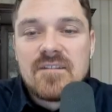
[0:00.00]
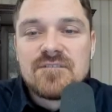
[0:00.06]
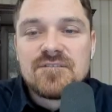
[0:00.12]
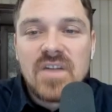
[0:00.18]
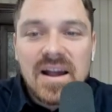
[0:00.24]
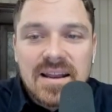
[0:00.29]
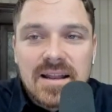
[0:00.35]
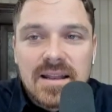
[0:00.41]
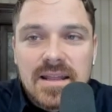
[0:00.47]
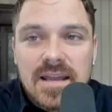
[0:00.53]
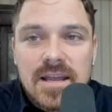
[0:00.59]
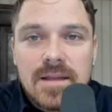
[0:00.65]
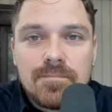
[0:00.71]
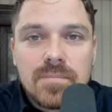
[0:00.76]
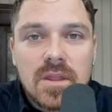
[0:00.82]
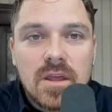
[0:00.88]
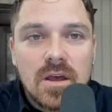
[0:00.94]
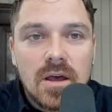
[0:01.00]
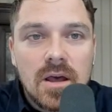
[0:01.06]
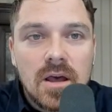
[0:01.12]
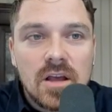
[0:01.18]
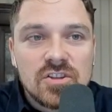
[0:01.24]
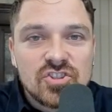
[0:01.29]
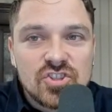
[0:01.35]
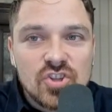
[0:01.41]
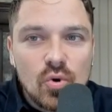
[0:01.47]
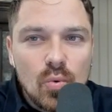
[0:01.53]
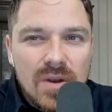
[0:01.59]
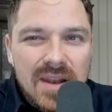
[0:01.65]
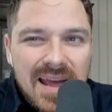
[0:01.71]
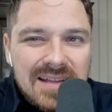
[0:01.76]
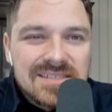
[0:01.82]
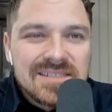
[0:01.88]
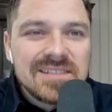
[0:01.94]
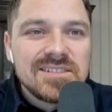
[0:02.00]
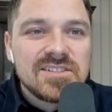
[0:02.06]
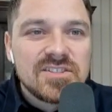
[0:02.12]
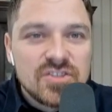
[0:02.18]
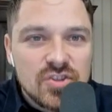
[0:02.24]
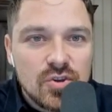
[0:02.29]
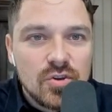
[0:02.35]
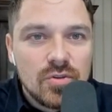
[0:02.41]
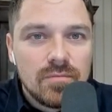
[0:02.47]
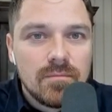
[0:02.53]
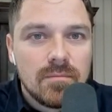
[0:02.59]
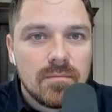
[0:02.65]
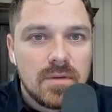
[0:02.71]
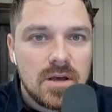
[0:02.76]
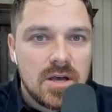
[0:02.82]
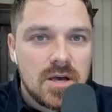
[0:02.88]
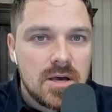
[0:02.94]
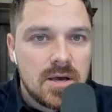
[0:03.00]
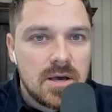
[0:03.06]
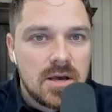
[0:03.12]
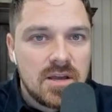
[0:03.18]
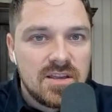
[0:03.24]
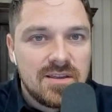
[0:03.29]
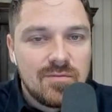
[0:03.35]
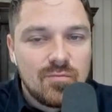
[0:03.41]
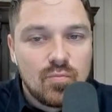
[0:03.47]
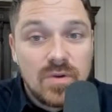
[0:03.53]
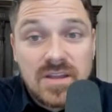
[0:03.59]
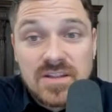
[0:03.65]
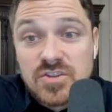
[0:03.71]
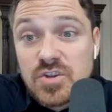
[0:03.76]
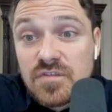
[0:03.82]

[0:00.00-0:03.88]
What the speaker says: Finally, so let's assume we do